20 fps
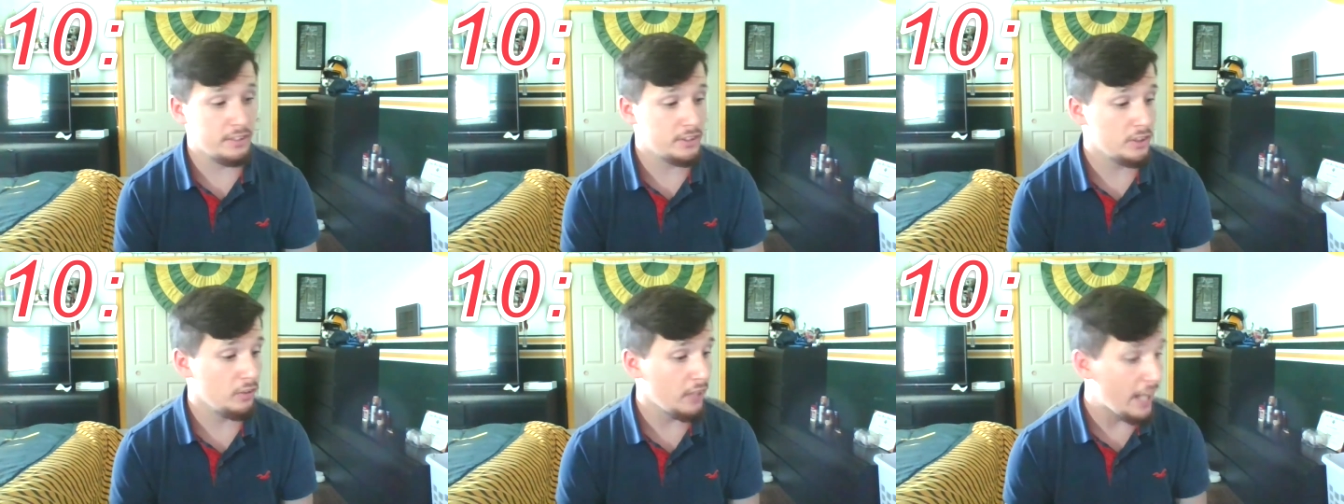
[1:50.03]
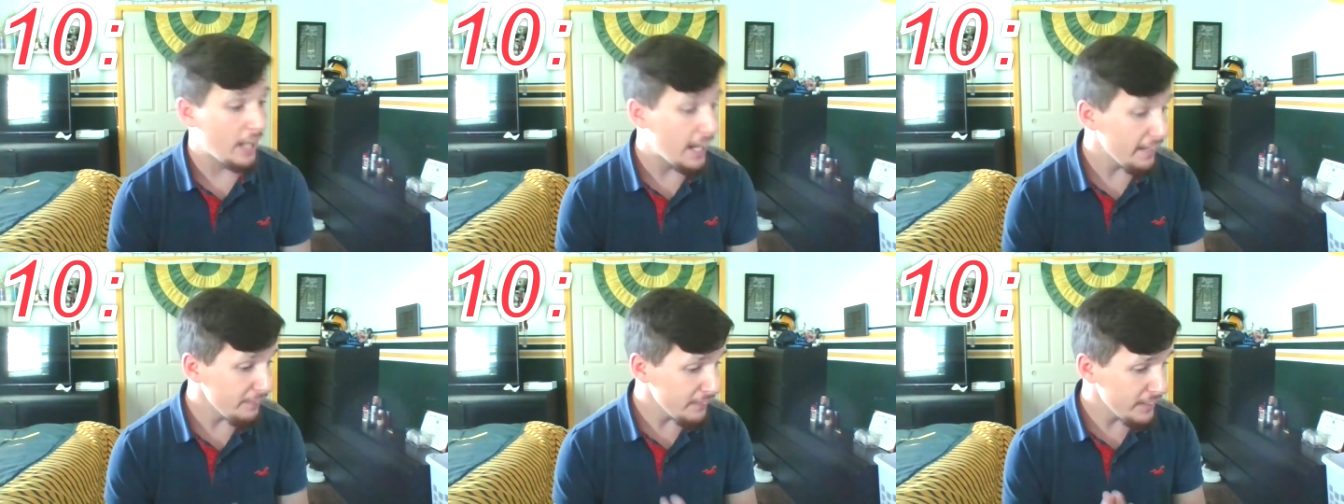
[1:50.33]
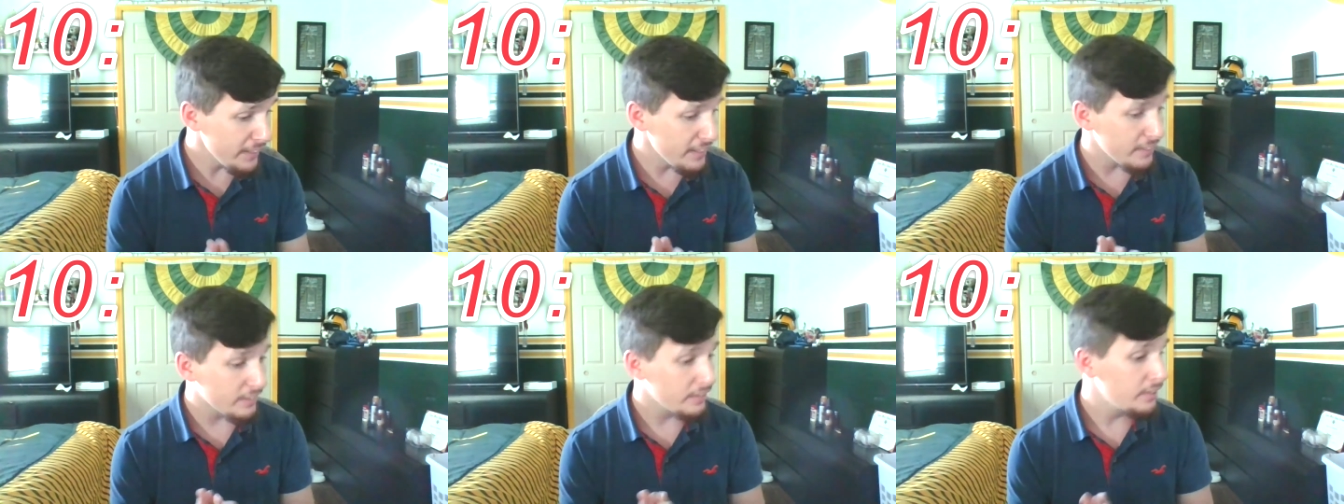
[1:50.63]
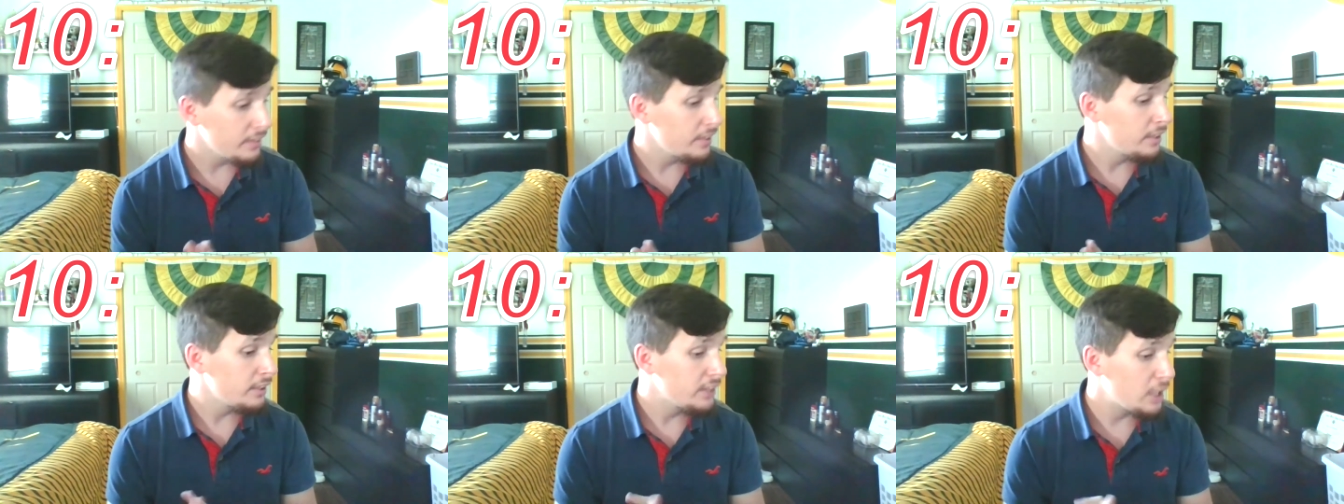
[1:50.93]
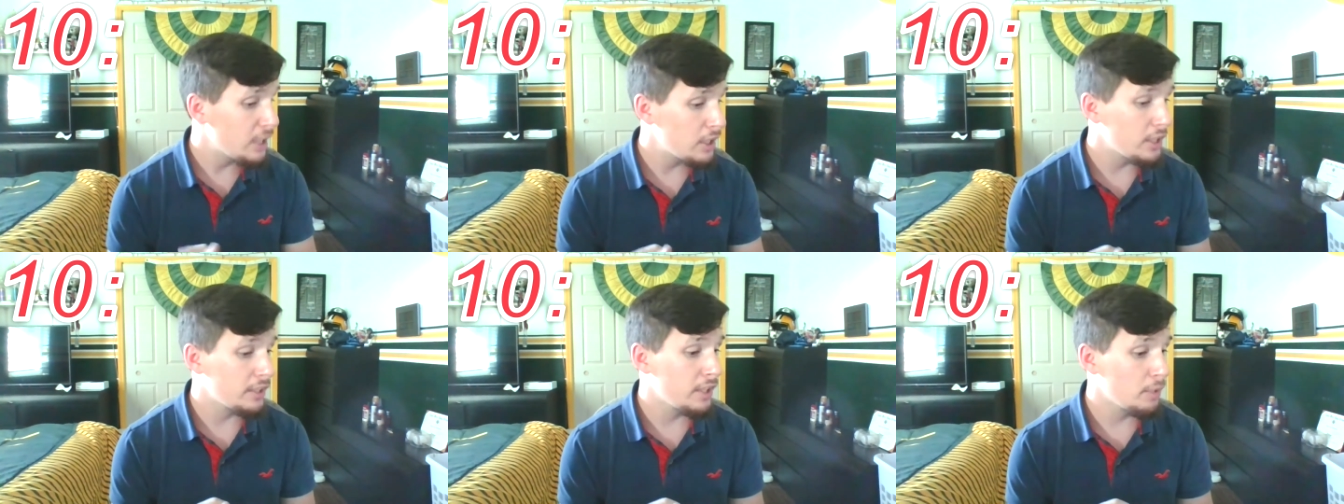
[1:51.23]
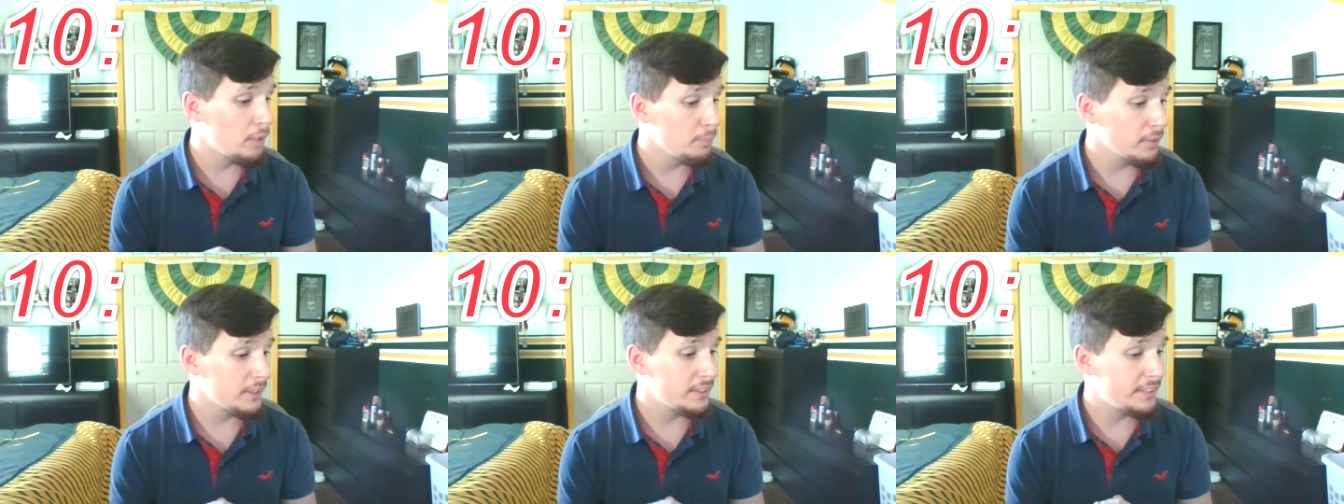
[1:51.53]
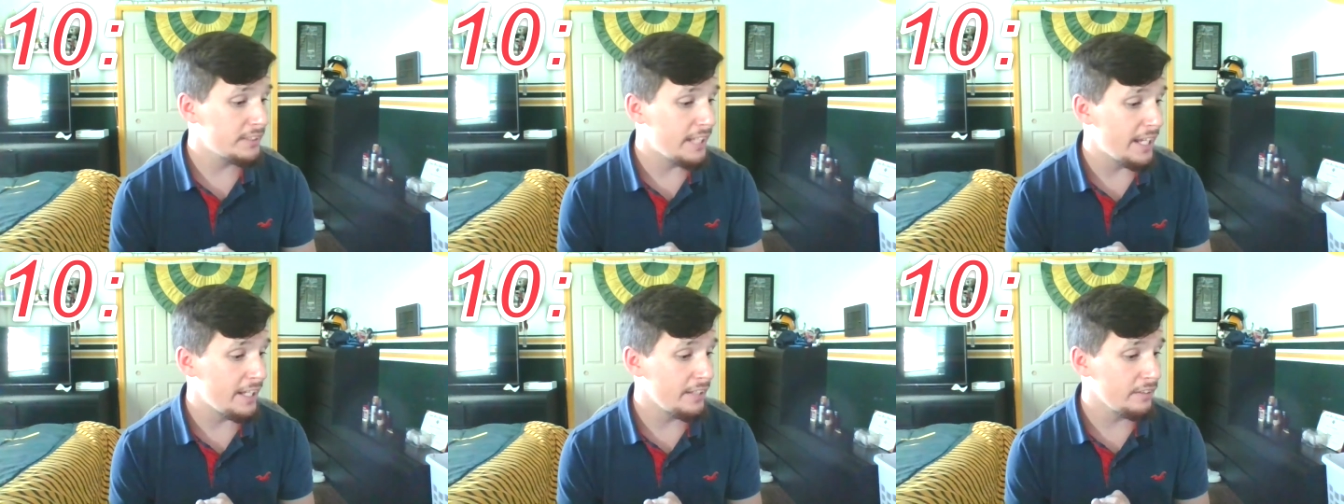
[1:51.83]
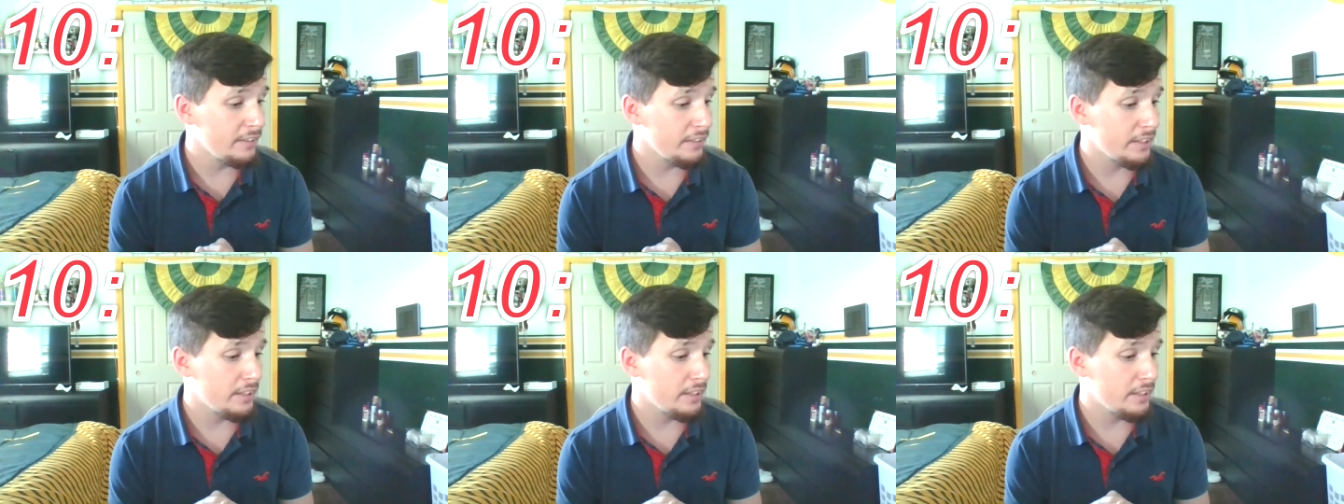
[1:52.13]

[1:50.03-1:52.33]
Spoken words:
So I think then the number 10